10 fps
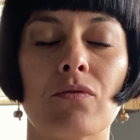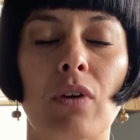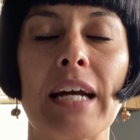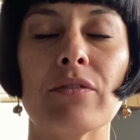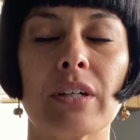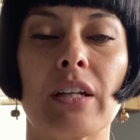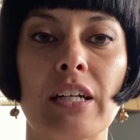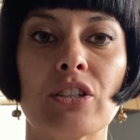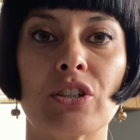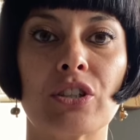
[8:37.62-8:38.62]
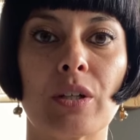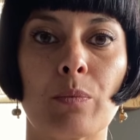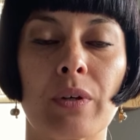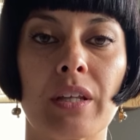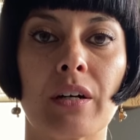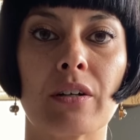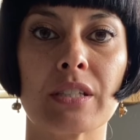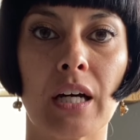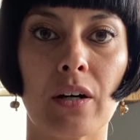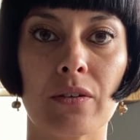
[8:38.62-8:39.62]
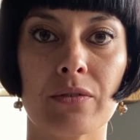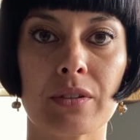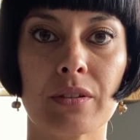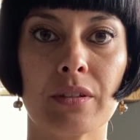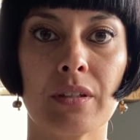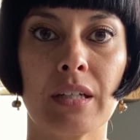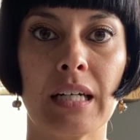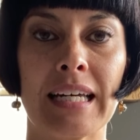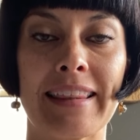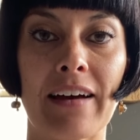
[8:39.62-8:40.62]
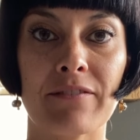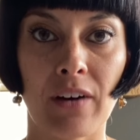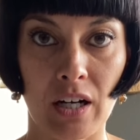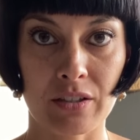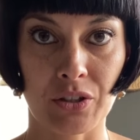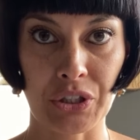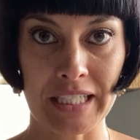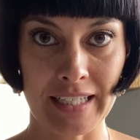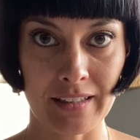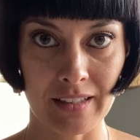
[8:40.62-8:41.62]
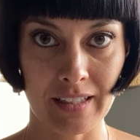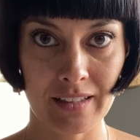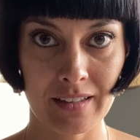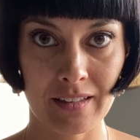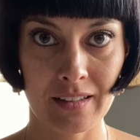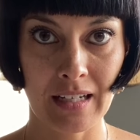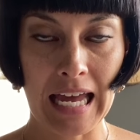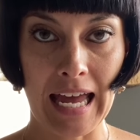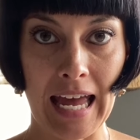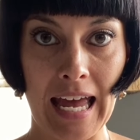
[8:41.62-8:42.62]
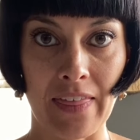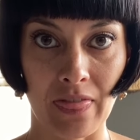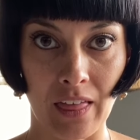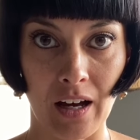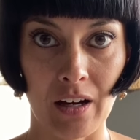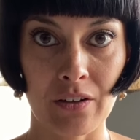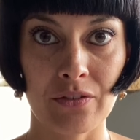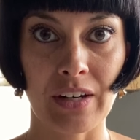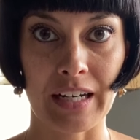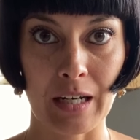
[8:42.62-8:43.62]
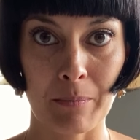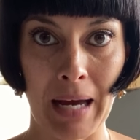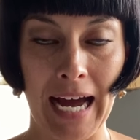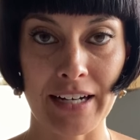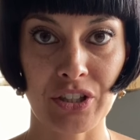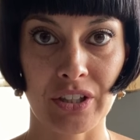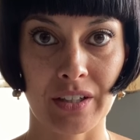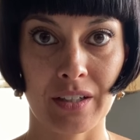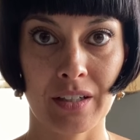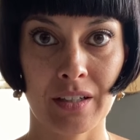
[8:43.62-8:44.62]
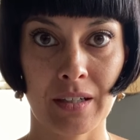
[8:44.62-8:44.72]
right relationship within ourselves that fosters healing and love and compassion?